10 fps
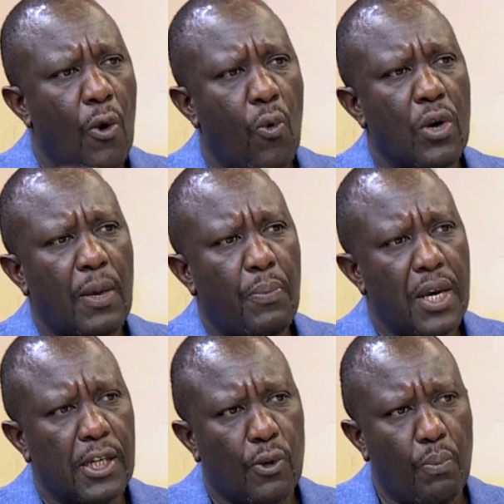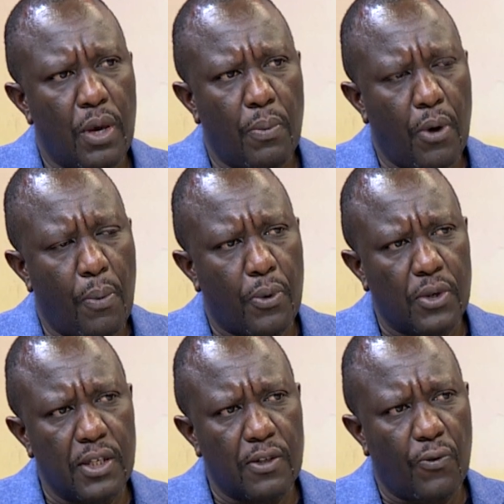what appears to be
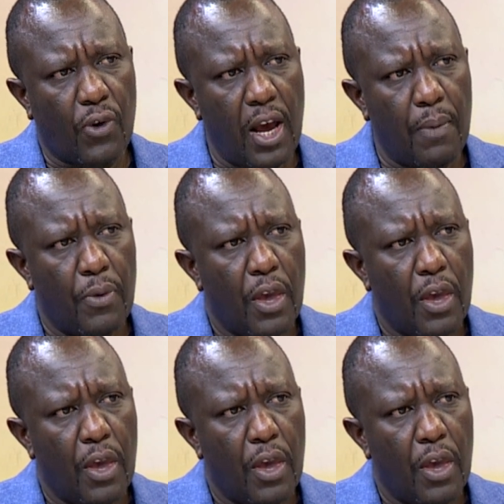proceeds of crime,